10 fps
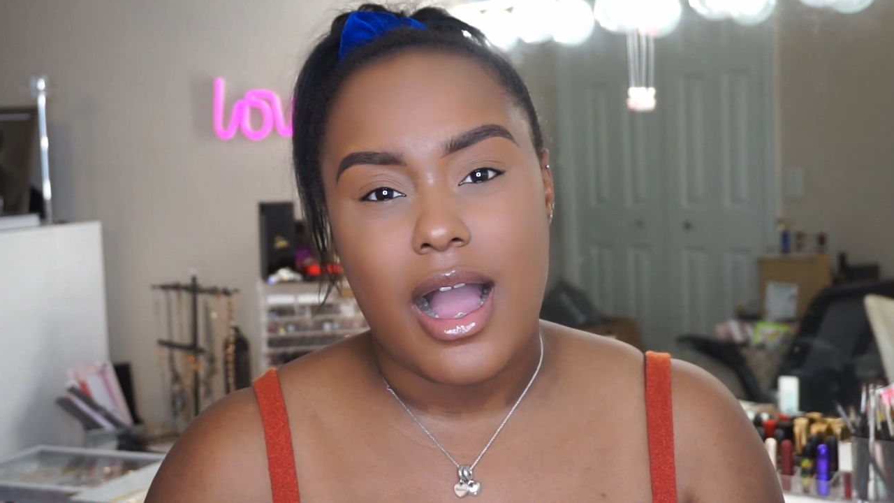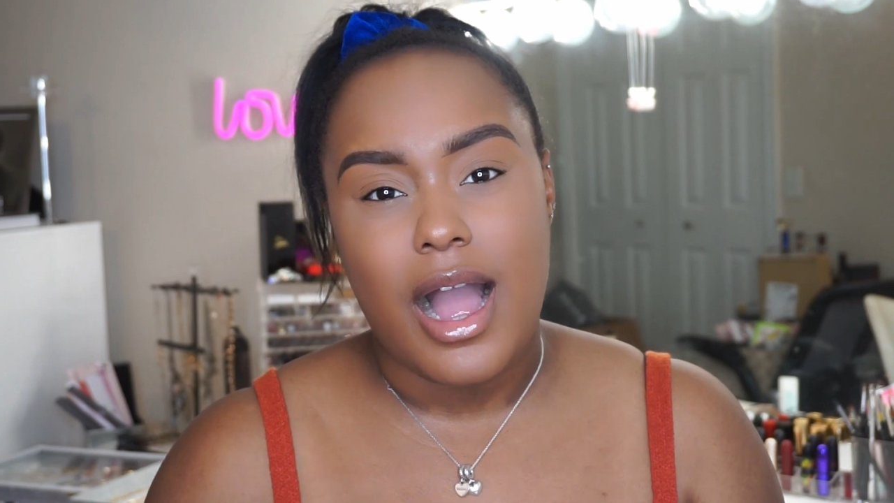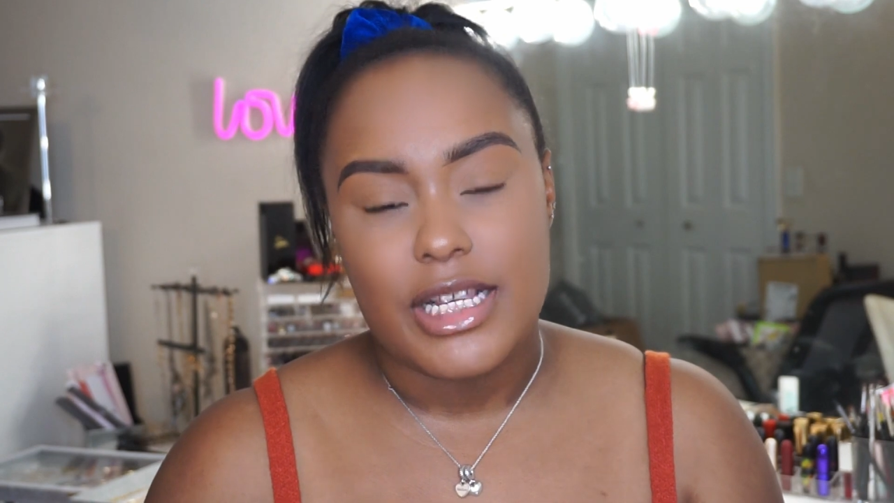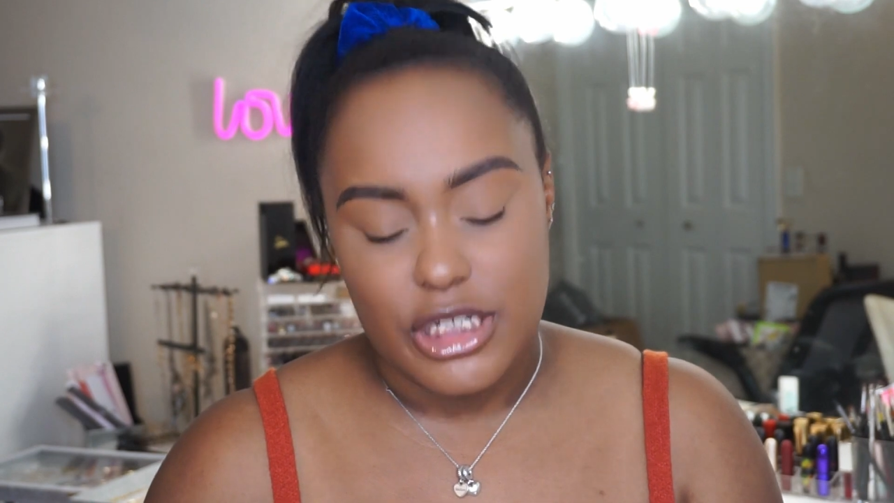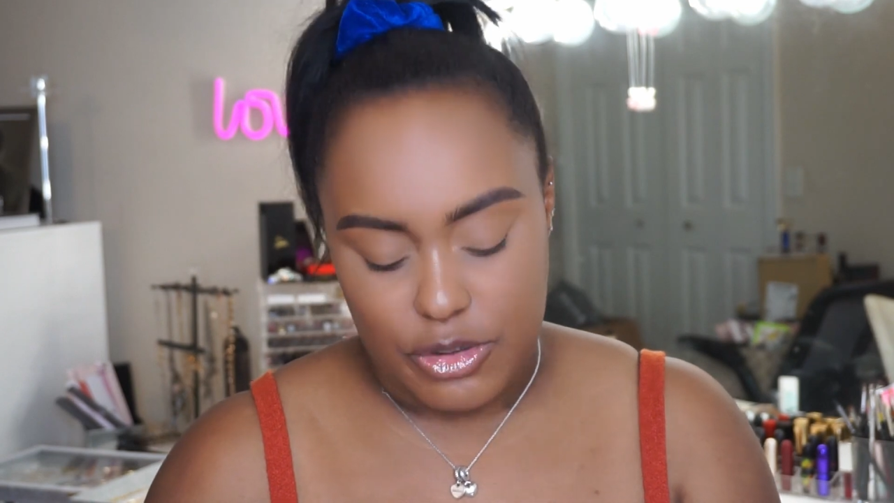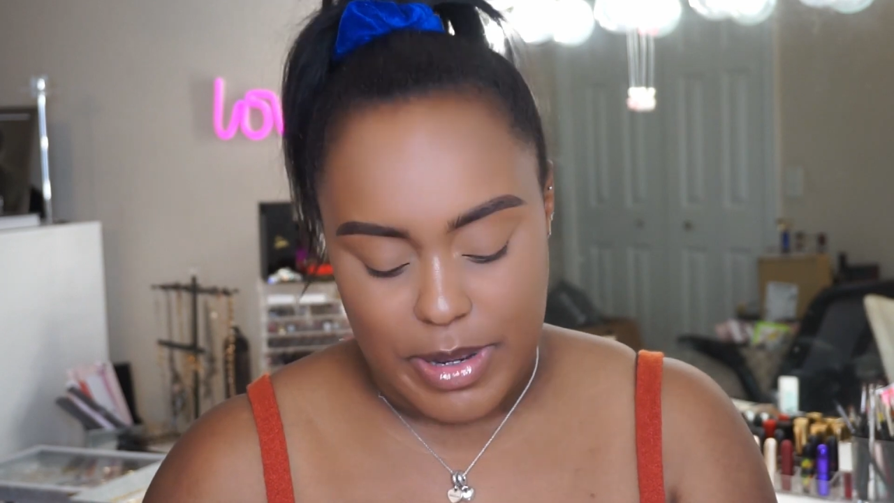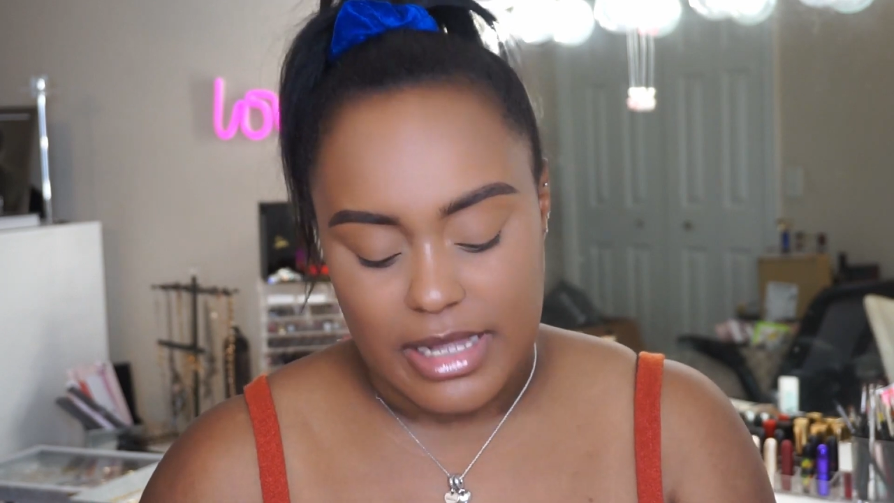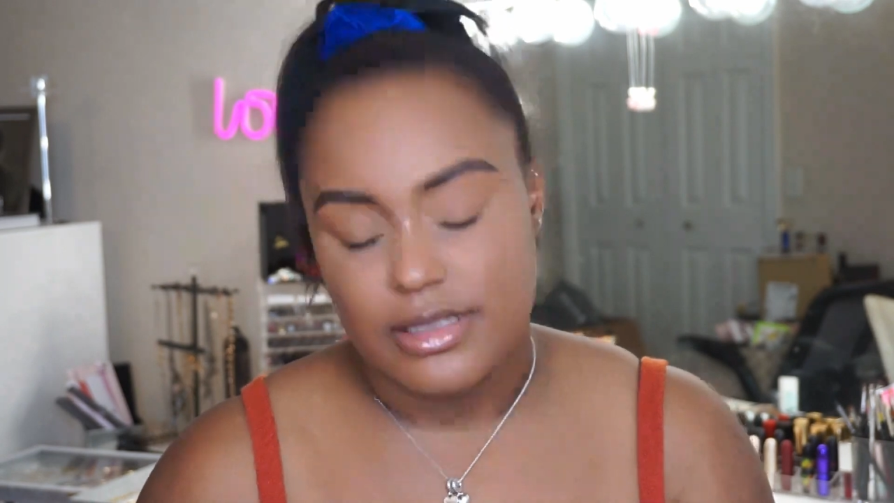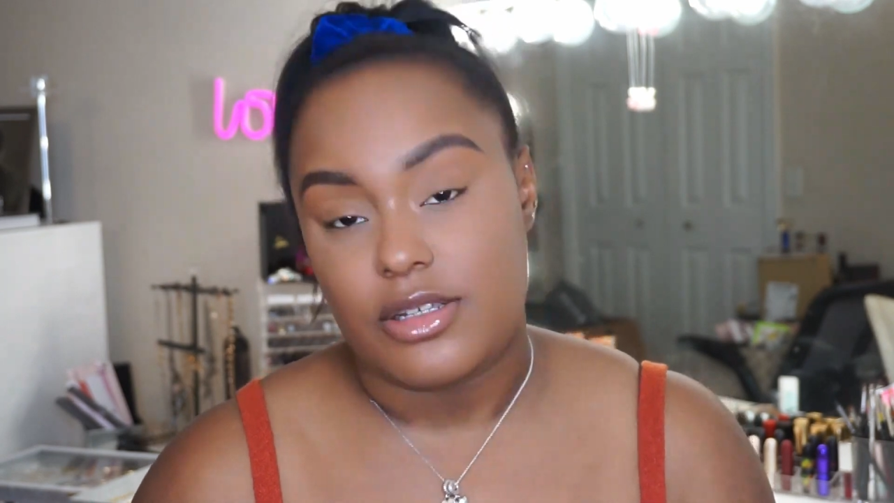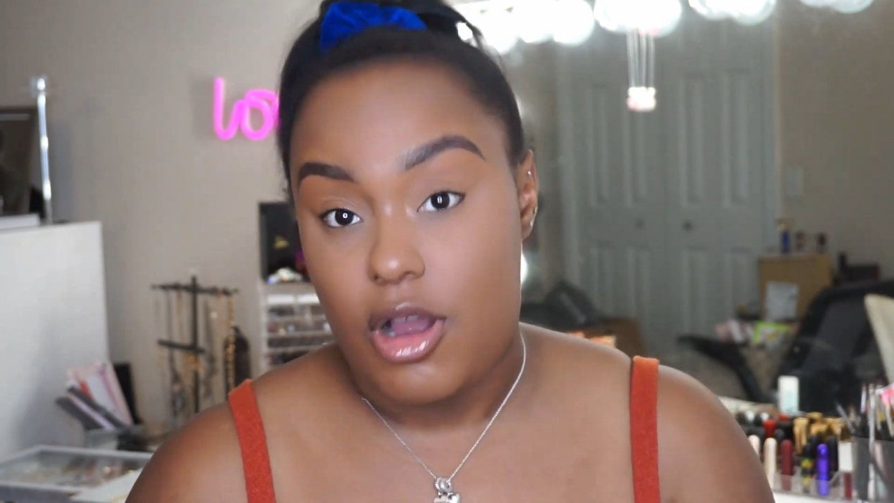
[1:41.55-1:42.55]
eyeshadow
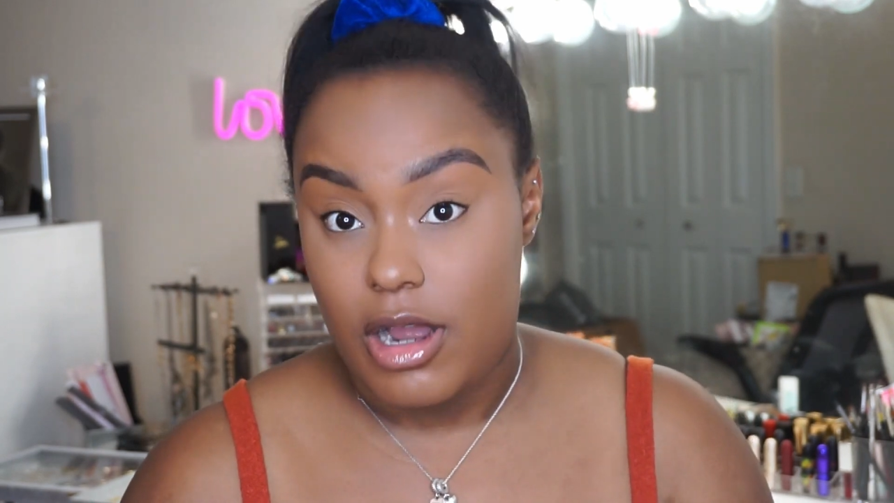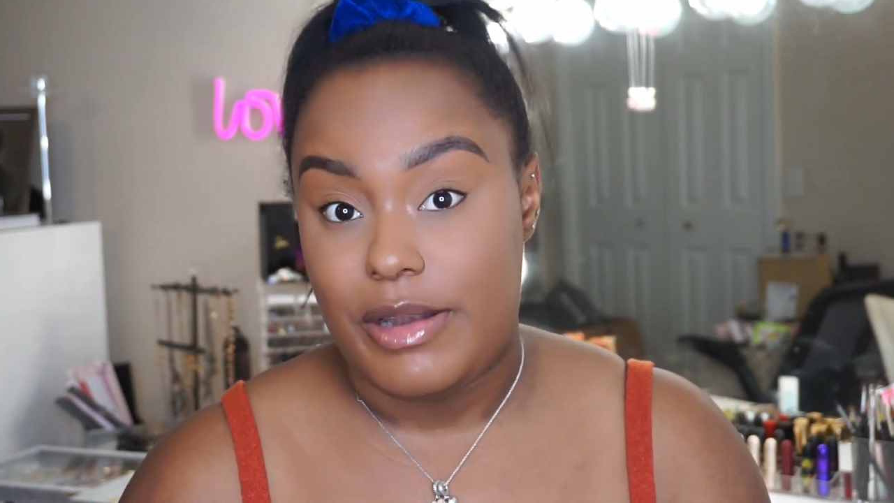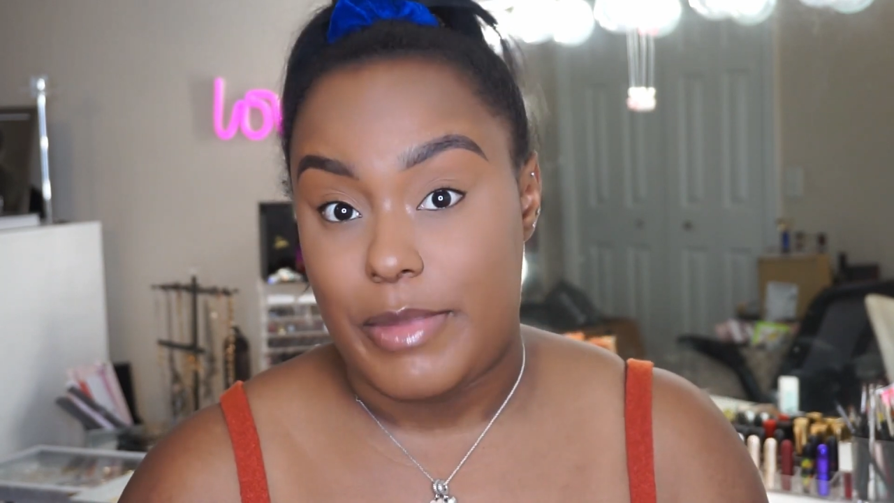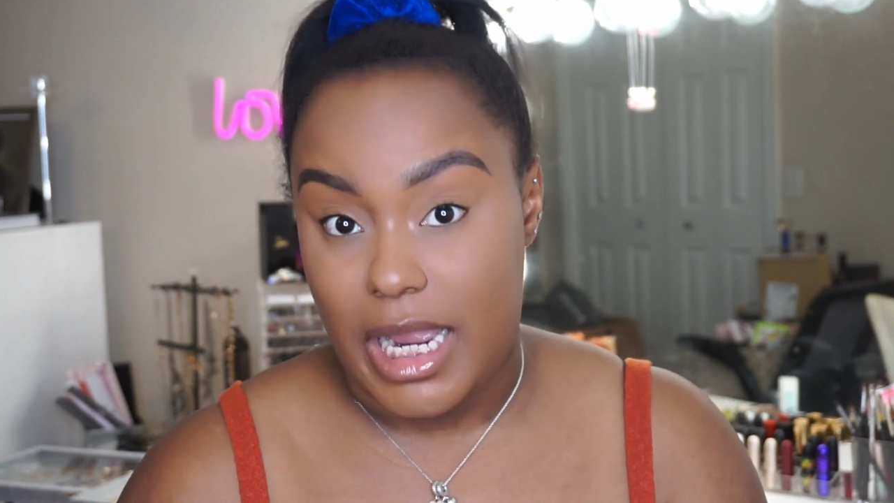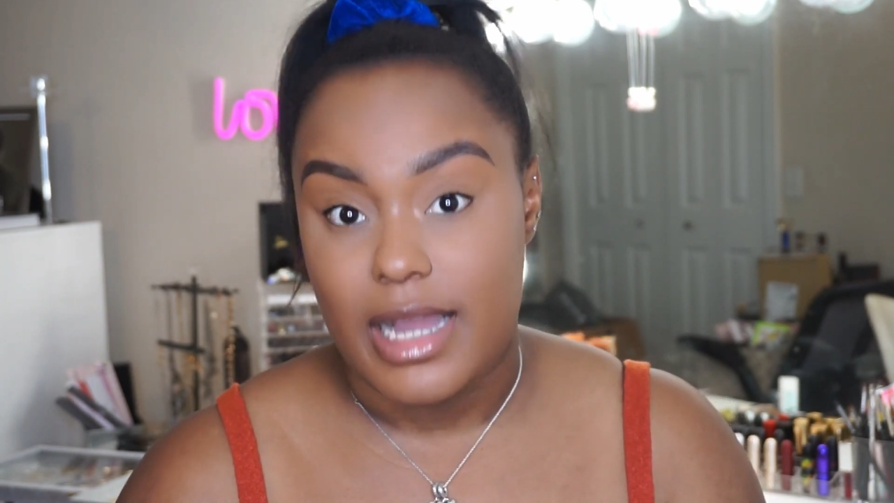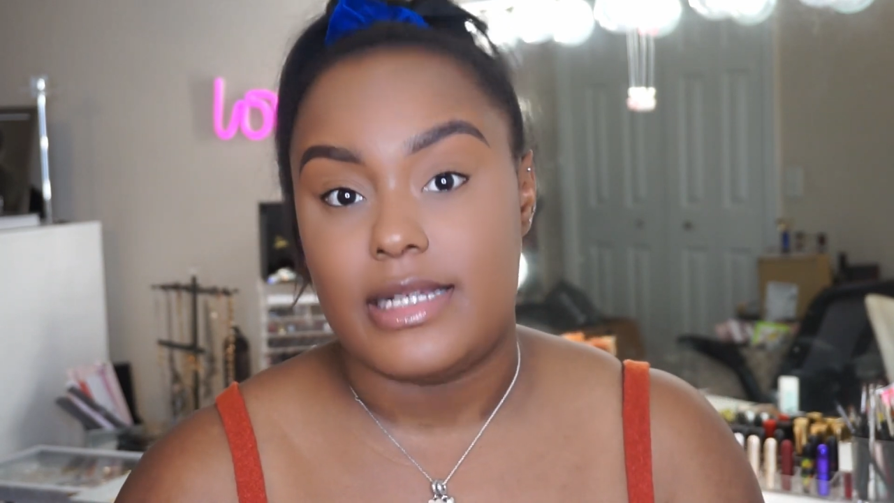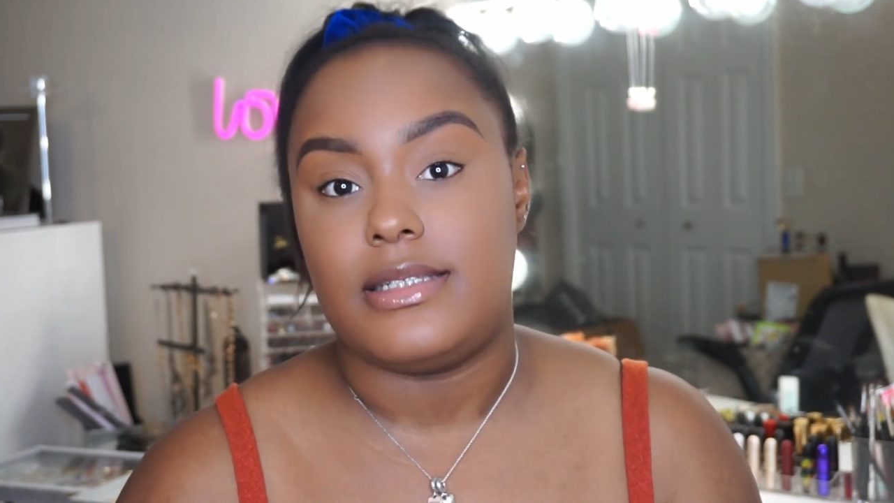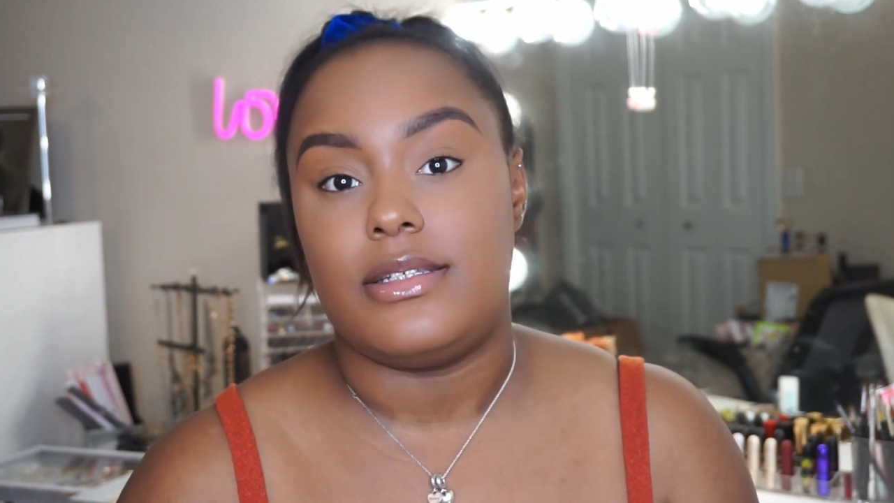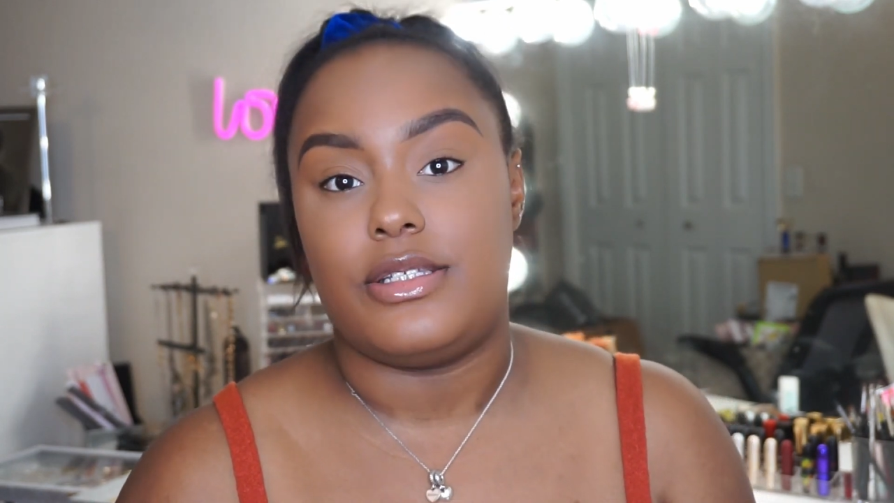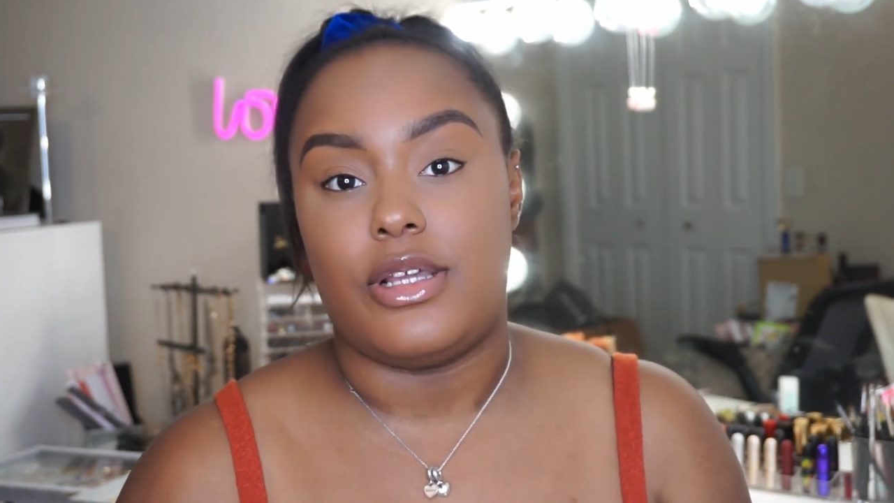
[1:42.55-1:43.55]
palettes on my eyes.